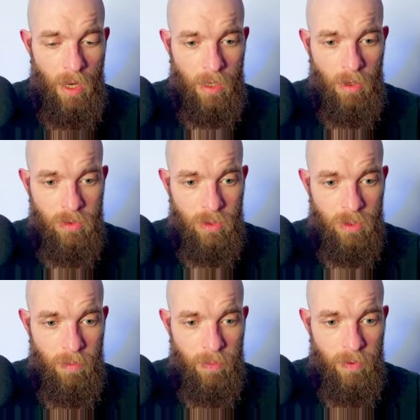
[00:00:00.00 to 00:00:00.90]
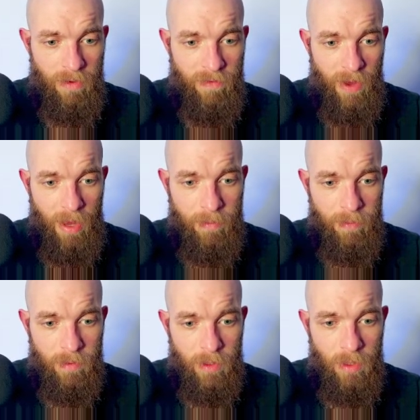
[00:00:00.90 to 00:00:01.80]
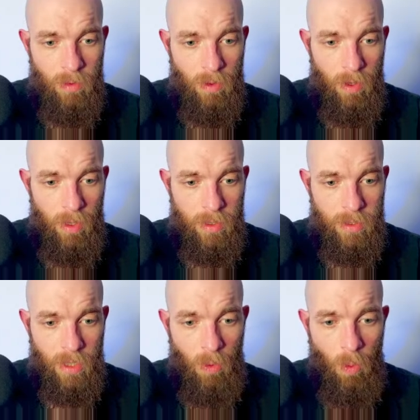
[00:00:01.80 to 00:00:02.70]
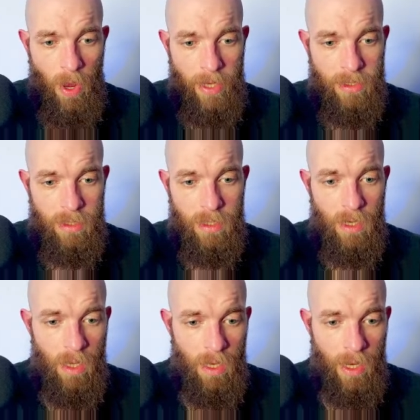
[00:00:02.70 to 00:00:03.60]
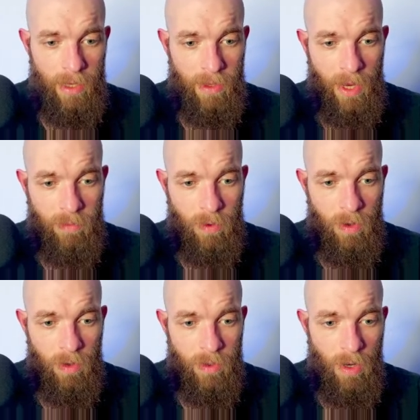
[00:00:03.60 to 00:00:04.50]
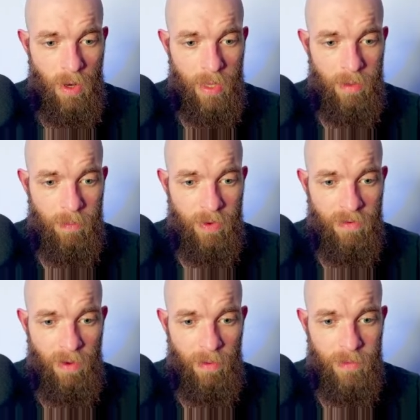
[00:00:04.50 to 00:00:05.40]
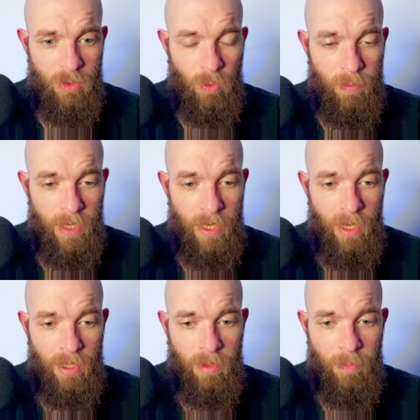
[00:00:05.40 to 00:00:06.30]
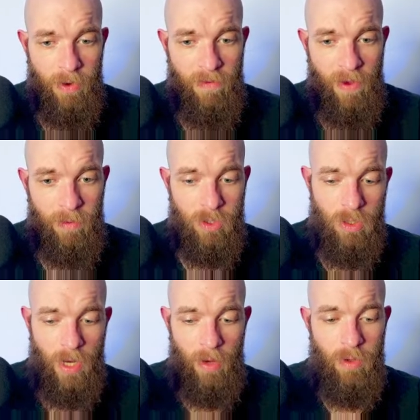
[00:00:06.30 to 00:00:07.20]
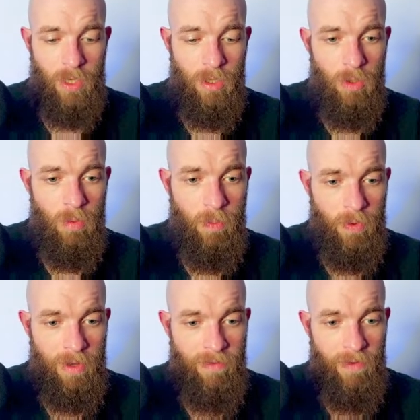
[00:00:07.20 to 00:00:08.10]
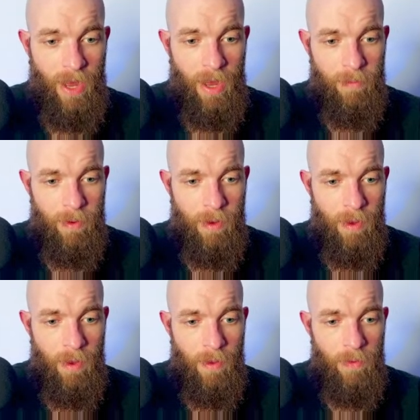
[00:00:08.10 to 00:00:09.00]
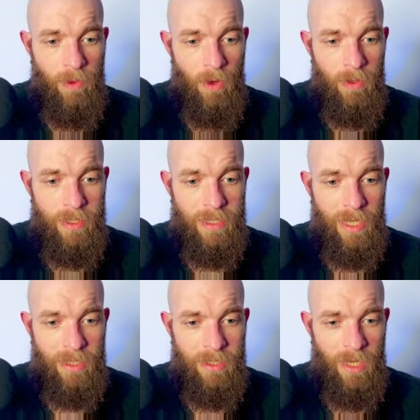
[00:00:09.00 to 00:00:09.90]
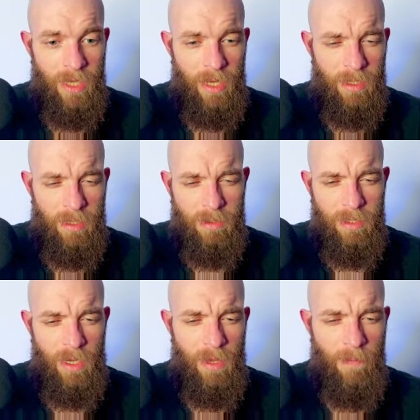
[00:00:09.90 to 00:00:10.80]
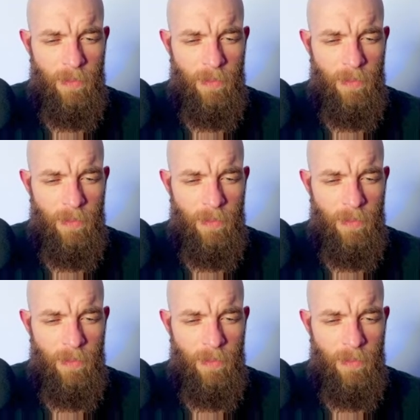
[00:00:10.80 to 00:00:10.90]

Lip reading: const prefab, you await like that, you know, and the prefab, this will be the prefab. So now you can do prefab dot instantiate, you see.